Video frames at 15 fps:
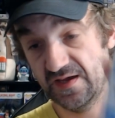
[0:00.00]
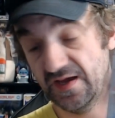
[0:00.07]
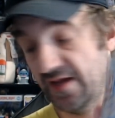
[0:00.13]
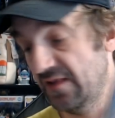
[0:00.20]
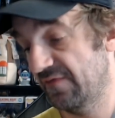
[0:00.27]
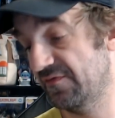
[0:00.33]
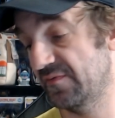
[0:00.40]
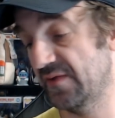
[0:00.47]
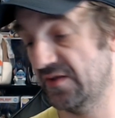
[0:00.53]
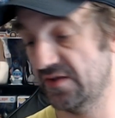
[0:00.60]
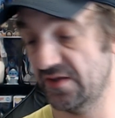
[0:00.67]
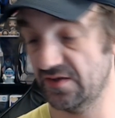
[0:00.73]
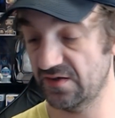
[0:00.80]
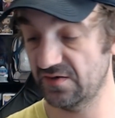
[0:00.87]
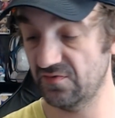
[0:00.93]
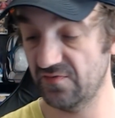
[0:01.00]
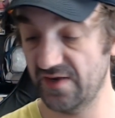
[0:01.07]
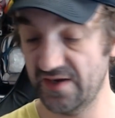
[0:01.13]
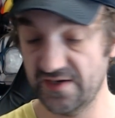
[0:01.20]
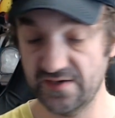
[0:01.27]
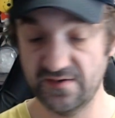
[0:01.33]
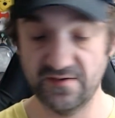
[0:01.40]
I love Smee. I think he's
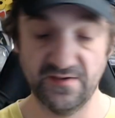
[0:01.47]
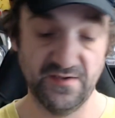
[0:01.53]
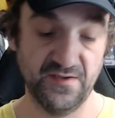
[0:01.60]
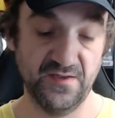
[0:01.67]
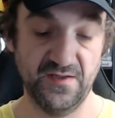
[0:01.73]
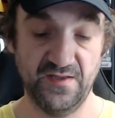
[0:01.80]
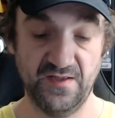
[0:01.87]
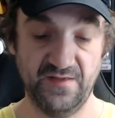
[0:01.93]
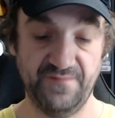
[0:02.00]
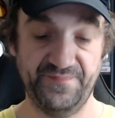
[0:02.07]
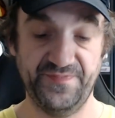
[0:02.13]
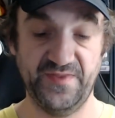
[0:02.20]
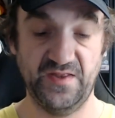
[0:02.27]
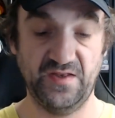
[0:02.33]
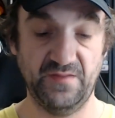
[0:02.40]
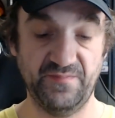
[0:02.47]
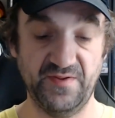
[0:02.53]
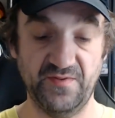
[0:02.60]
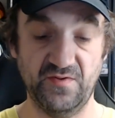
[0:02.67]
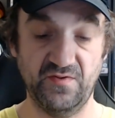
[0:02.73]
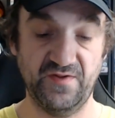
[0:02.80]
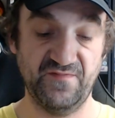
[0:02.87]
underrated. I think
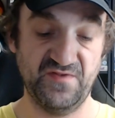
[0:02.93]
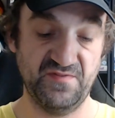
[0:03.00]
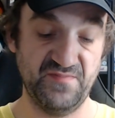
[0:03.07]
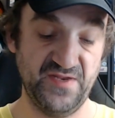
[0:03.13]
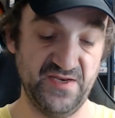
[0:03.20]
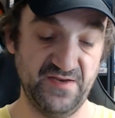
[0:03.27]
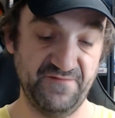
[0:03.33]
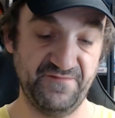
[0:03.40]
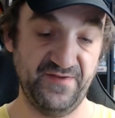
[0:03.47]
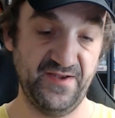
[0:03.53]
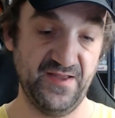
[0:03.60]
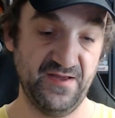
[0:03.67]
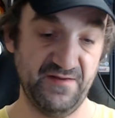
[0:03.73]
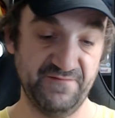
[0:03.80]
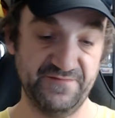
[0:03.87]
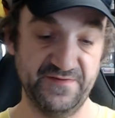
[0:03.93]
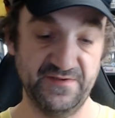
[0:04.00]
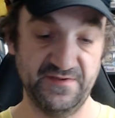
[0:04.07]
people don't give Smee enough love.